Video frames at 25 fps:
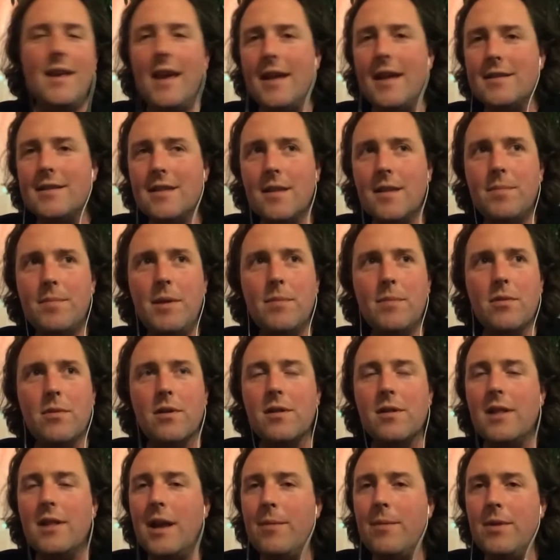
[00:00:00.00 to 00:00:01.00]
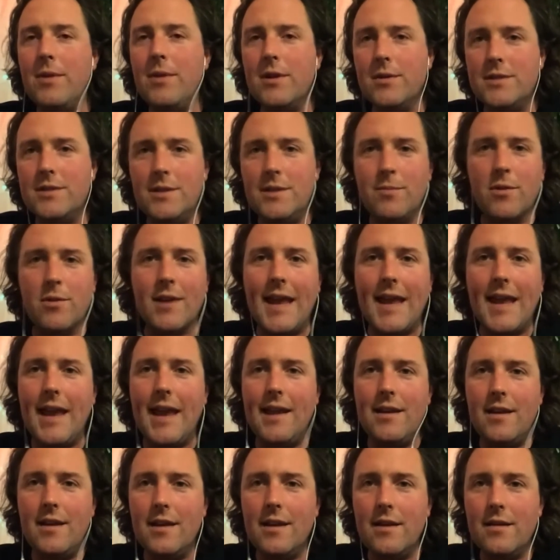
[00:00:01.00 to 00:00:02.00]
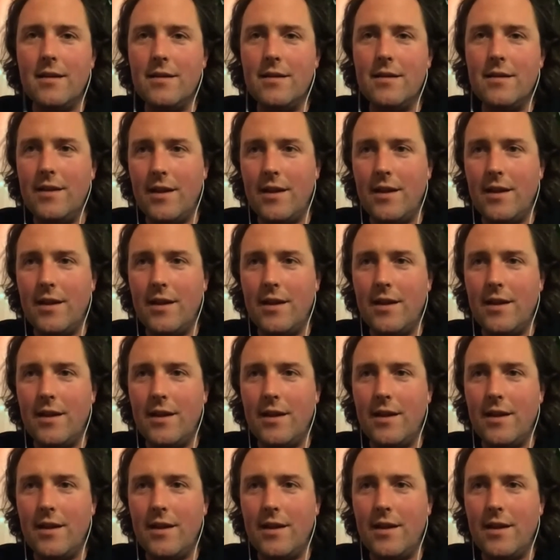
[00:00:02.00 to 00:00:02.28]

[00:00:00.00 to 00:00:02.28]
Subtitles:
it's not like people are clamoring to go see Mercadia, you